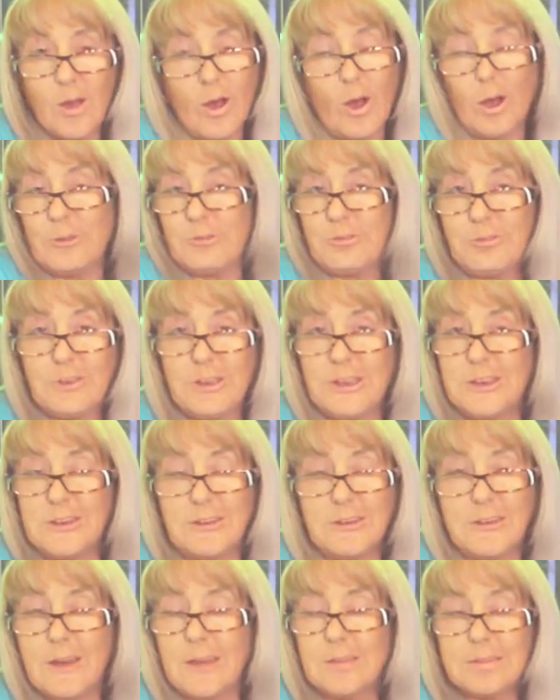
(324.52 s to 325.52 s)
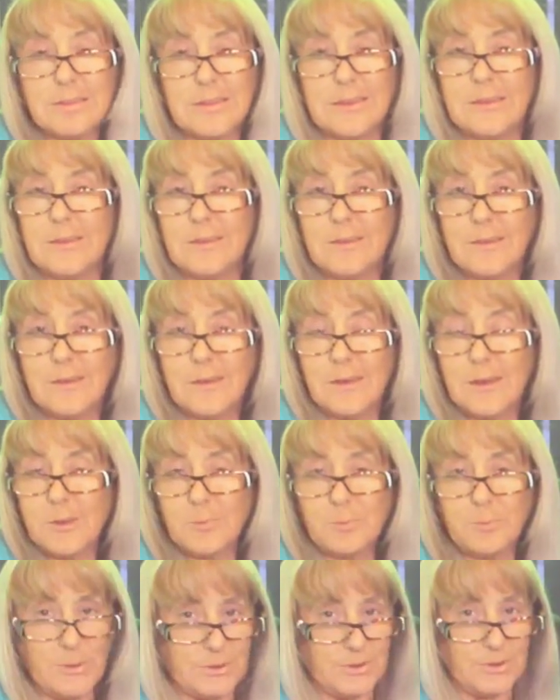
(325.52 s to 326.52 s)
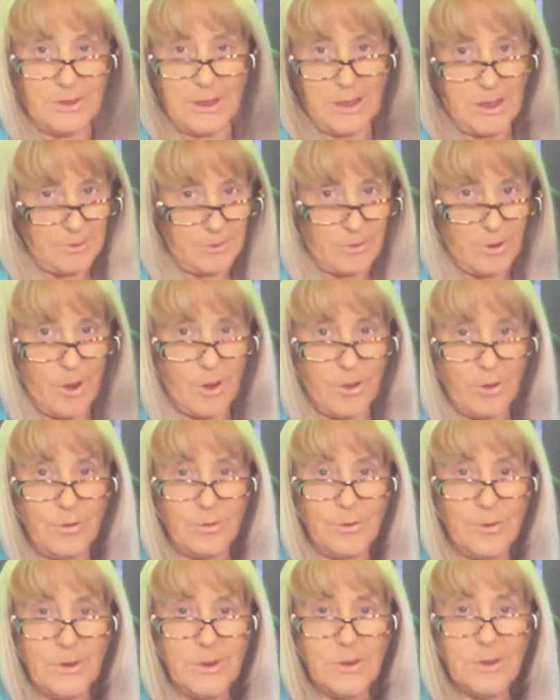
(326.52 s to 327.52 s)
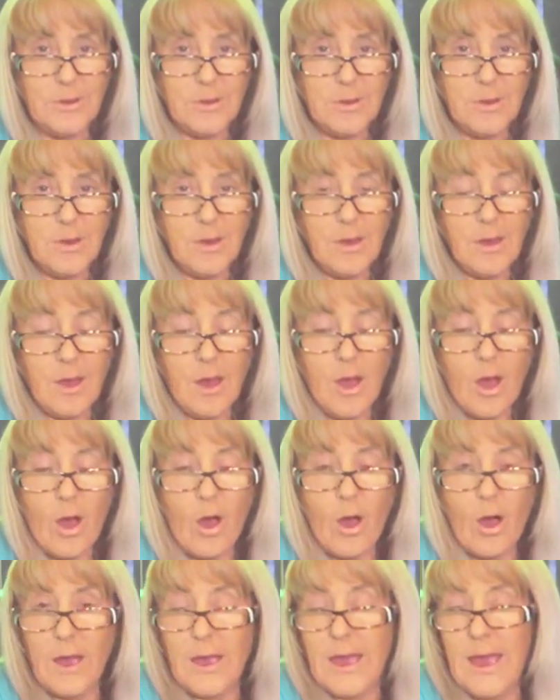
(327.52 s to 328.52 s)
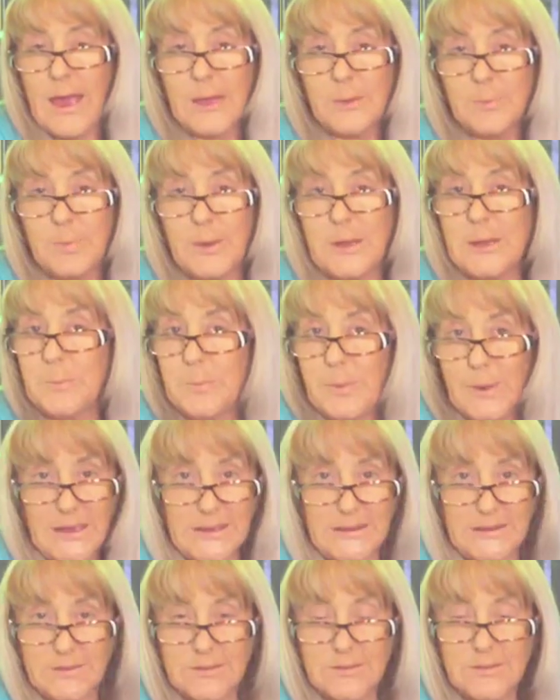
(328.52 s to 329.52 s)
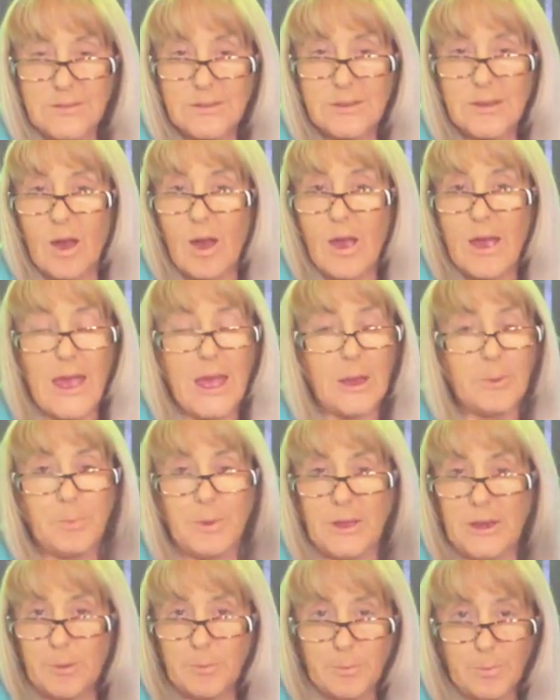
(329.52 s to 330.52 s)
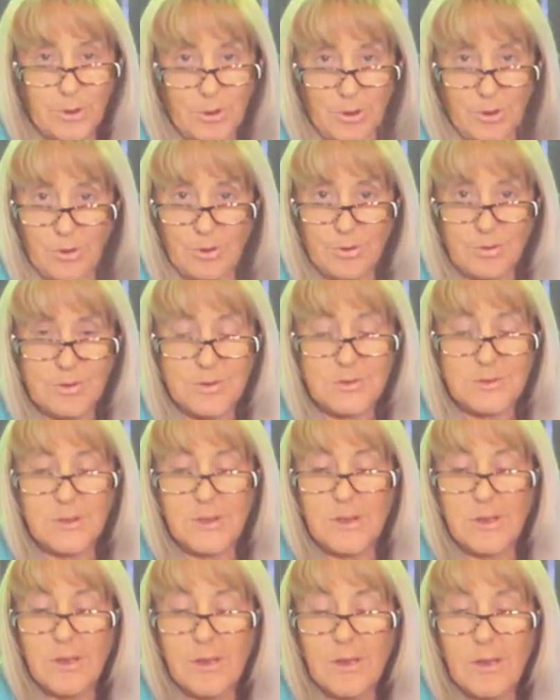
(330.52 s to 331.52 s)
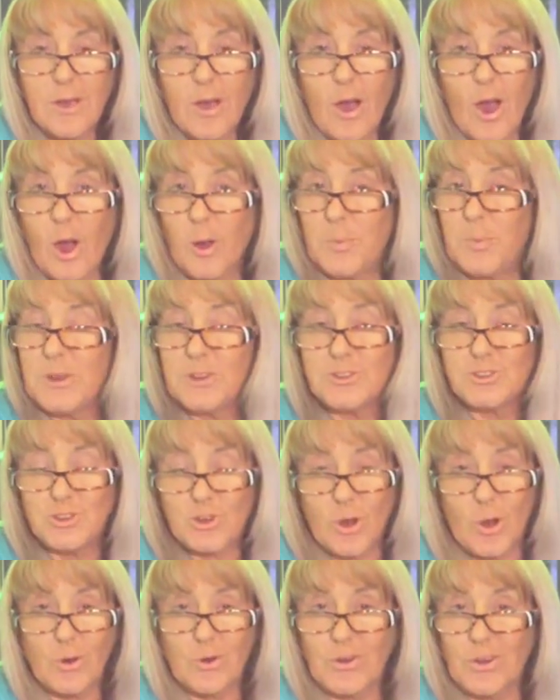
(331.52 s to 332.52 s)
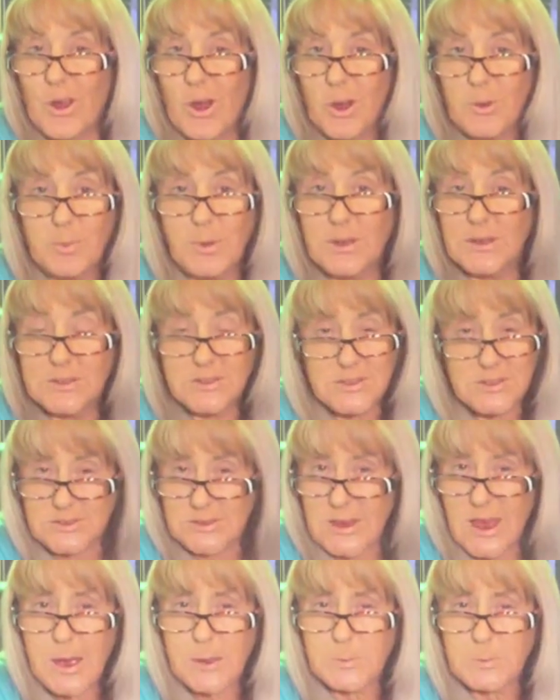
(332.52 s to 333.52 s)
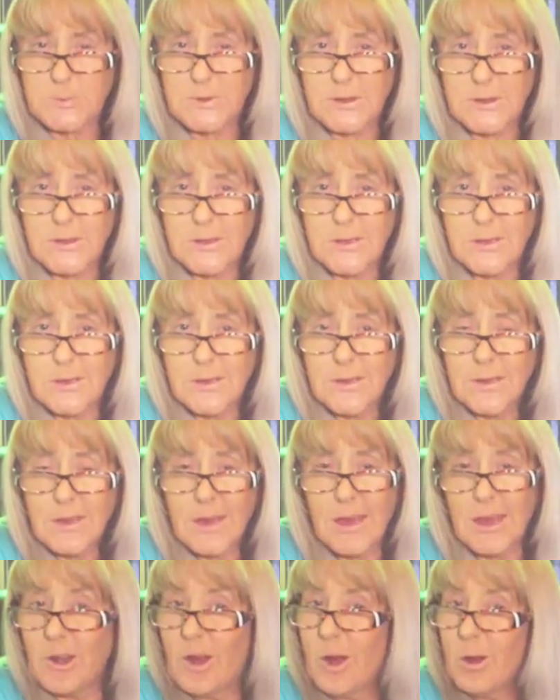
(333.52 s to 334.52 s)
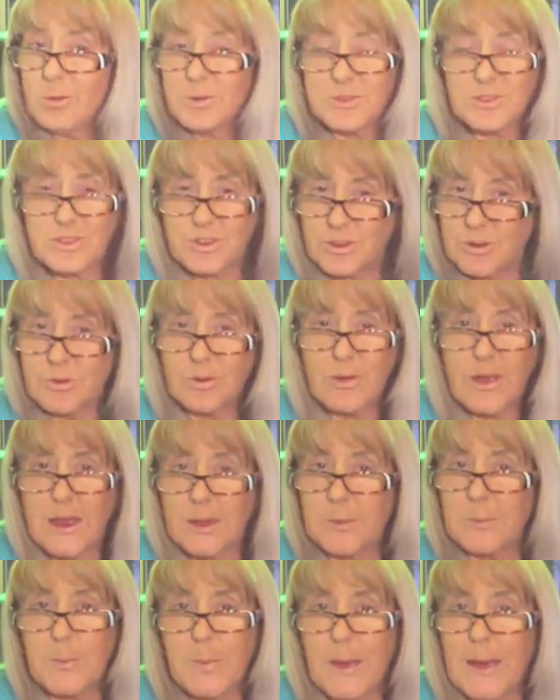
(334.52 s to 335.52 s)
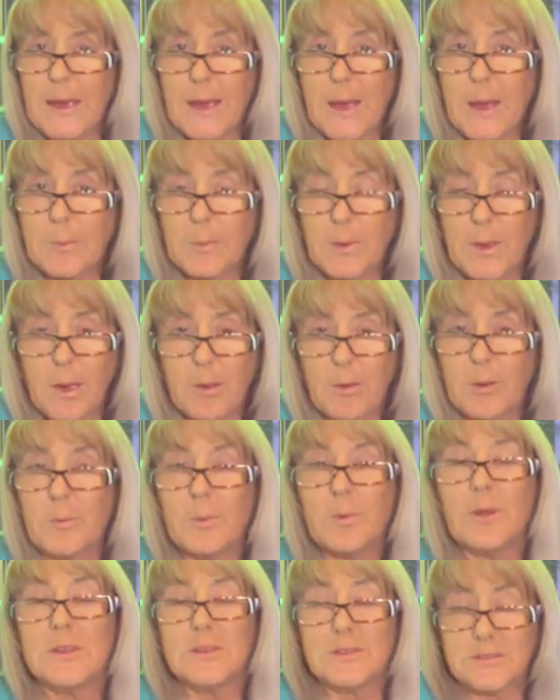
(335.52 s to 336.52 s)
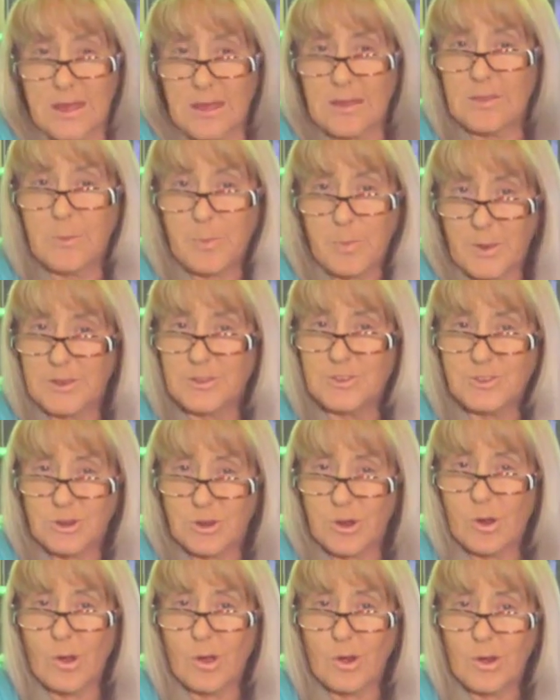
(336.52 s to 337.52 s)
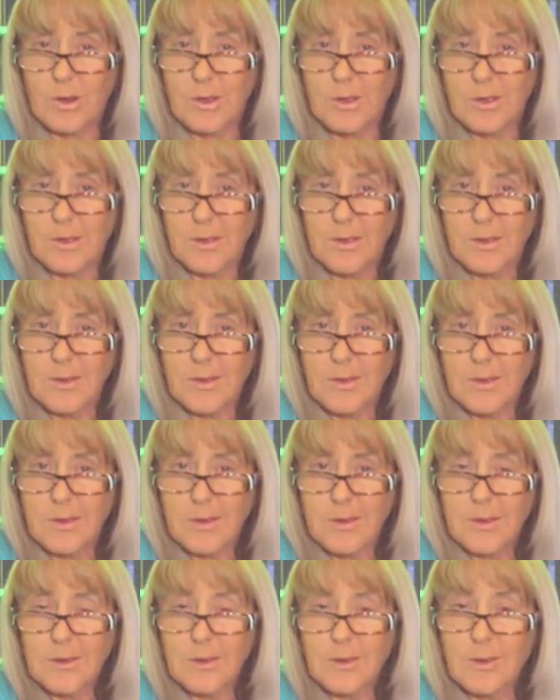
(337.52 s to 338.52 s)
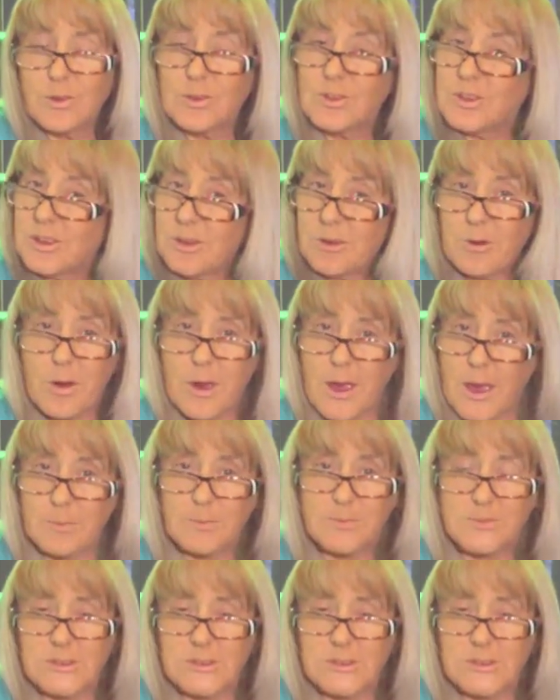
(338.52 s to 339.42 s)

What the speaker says: I feared nothing but the unknown. I had been beaten, I had been abused, I'd been shot and I'd been stabbed, and I was still getting back up going, well, is that the best you got? Because here I am